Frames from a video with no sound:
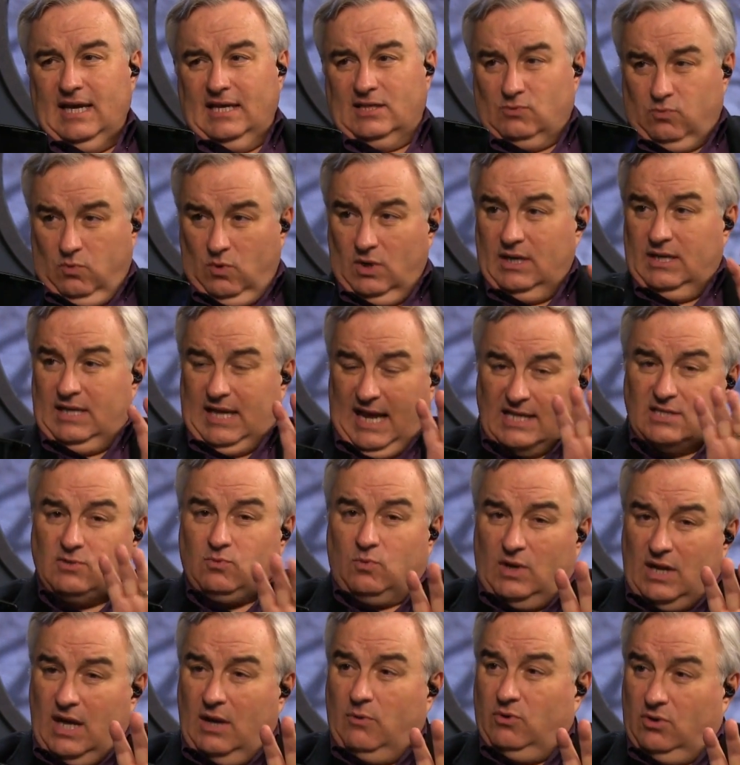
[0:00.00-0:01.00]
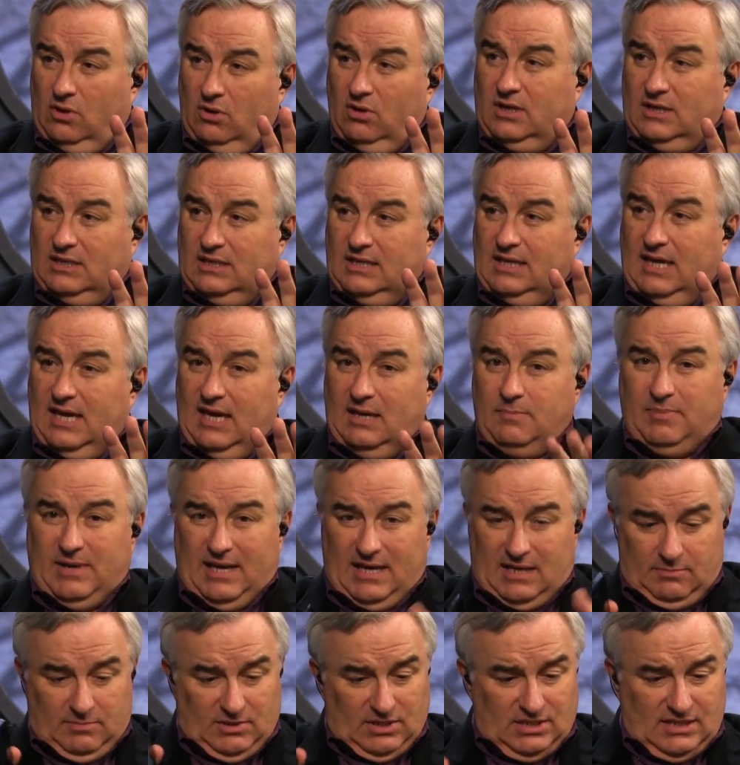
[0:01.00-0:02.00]
That's what that's when I would look at the
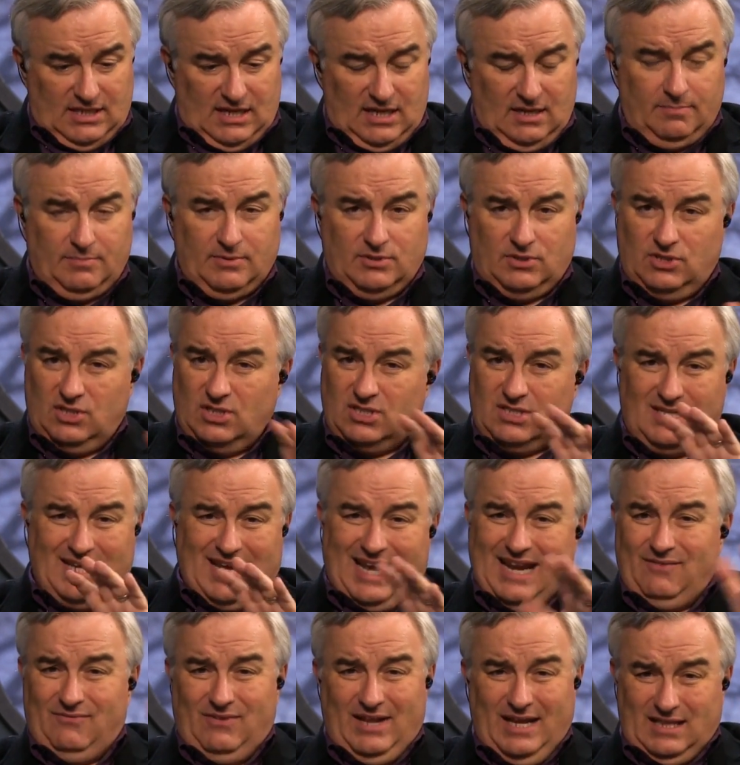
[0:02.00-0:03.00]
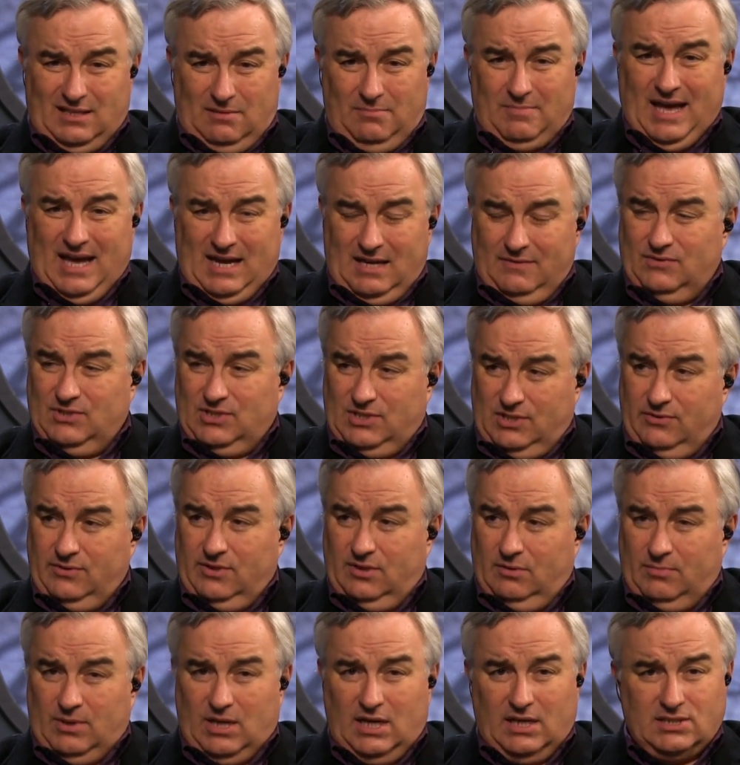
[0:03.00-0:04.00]
iPad. It'd be set up just kind of like the back of a
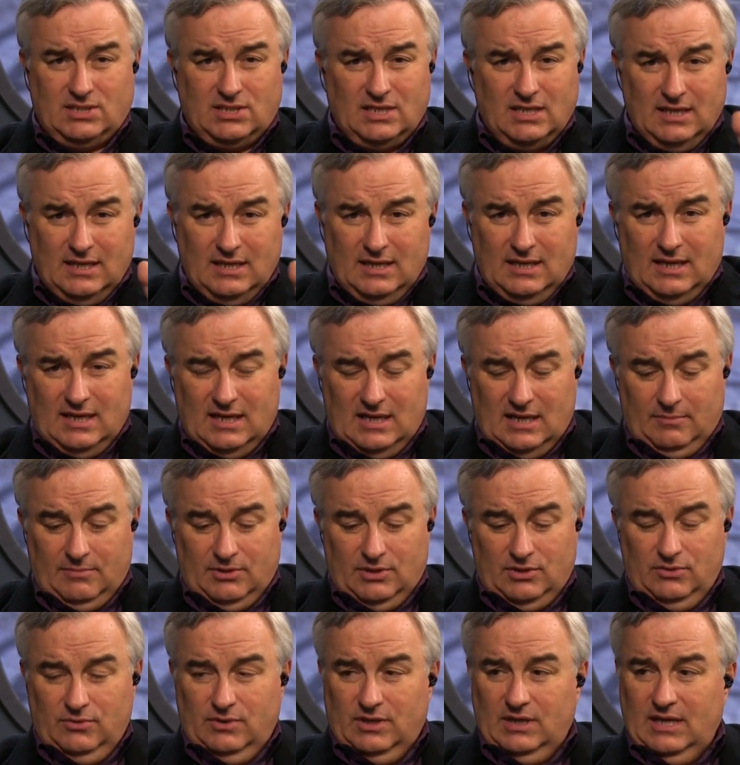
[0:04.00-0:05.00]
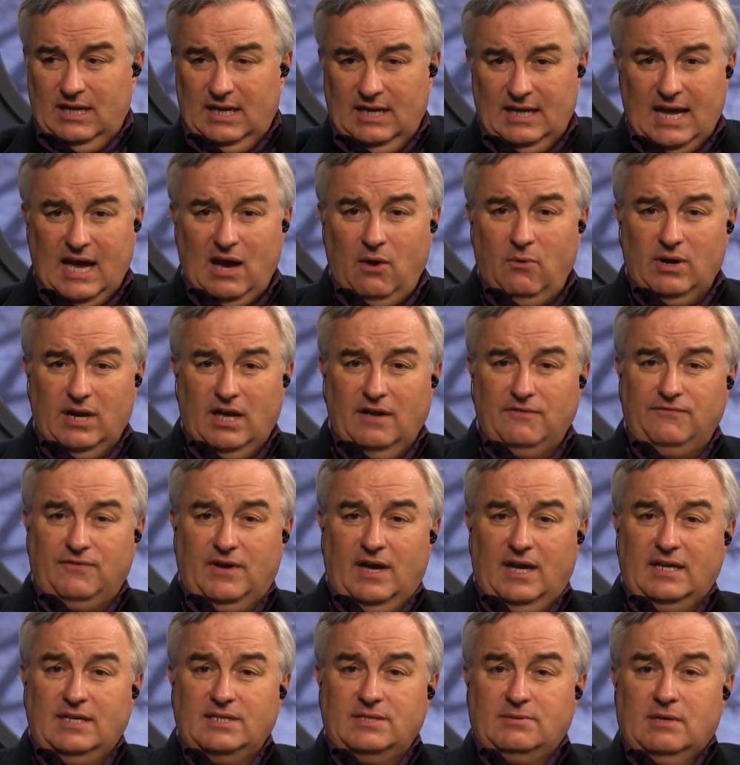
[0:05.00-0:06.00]
cereal box, and I'd be doing it. And now what I
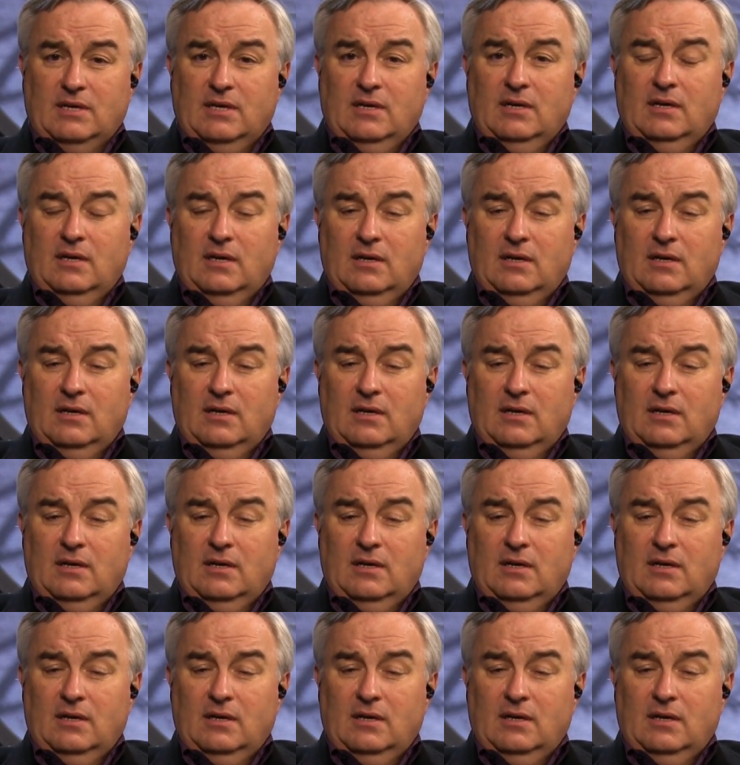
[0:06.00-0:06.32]
find is